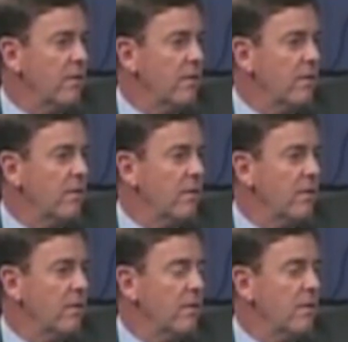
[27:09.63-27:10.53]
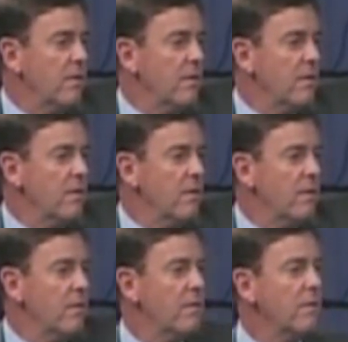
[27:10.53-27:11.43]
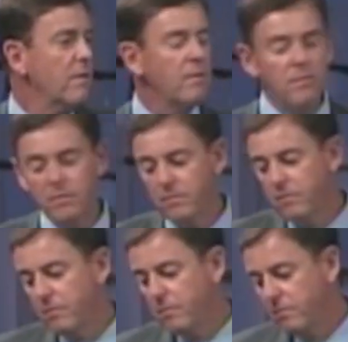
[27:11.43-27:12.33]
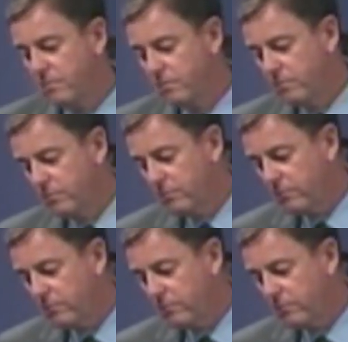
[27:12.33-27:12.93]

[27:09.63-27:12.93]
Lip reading: [no speech]